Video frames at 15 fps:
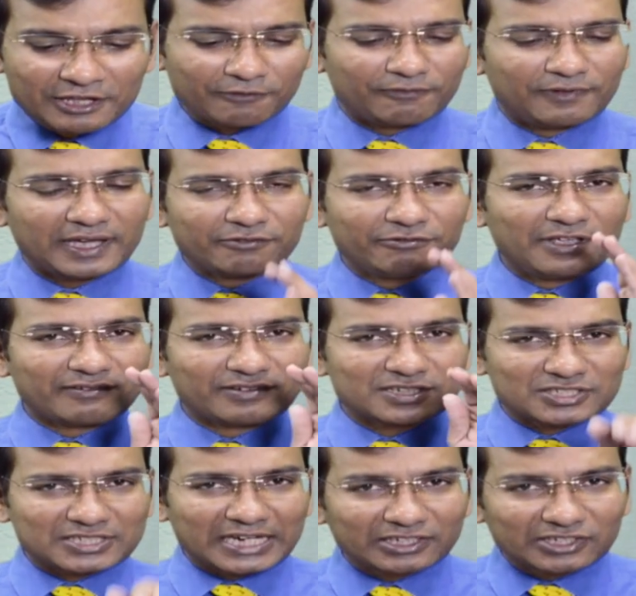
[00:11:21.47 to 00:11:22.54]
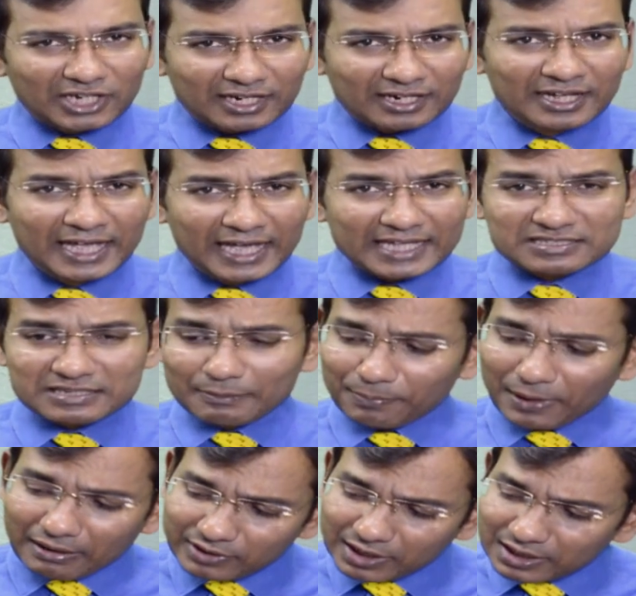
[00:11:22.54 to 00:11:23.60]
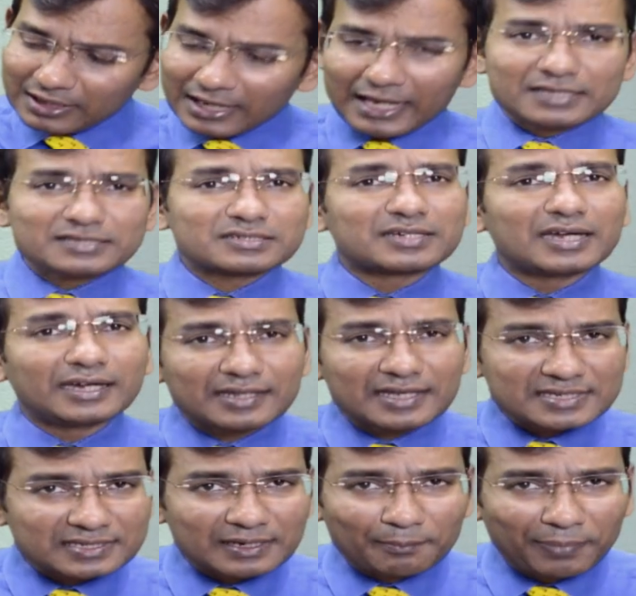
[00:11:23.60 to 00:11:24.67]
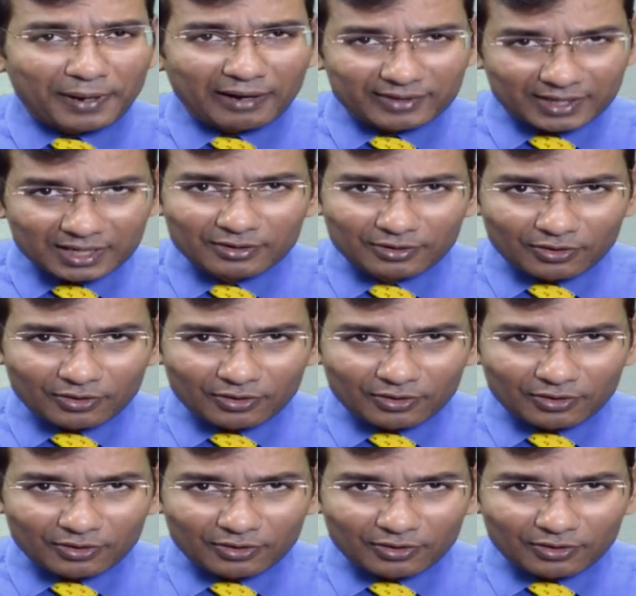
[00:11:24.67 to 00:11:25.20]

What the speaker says: where we have a center has some power and state has some power.